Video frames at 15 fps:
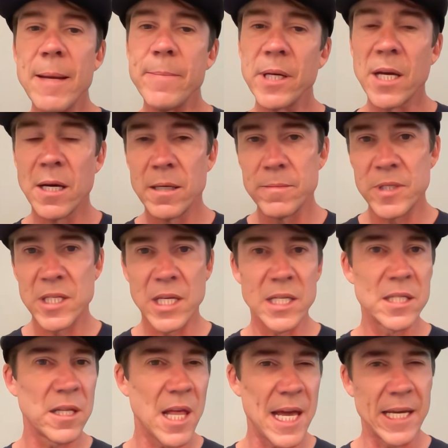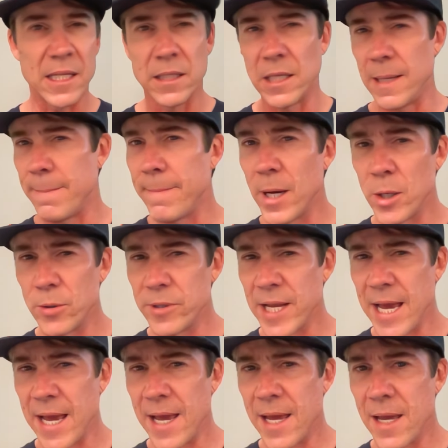becomes this like limbo
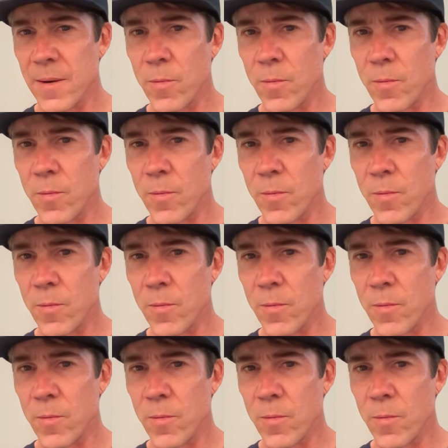day